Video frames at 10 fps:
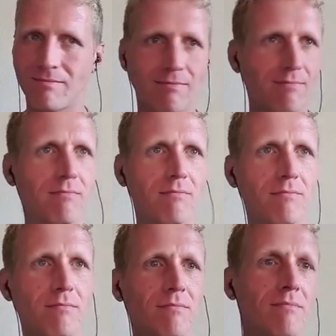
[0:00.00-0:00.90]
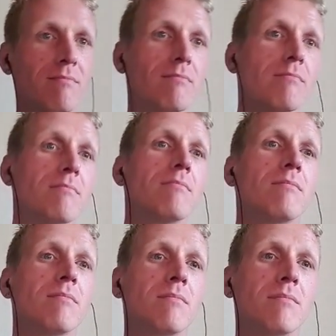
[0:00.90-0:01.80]

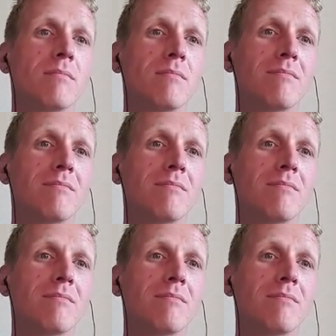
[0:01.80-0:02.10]
(silence)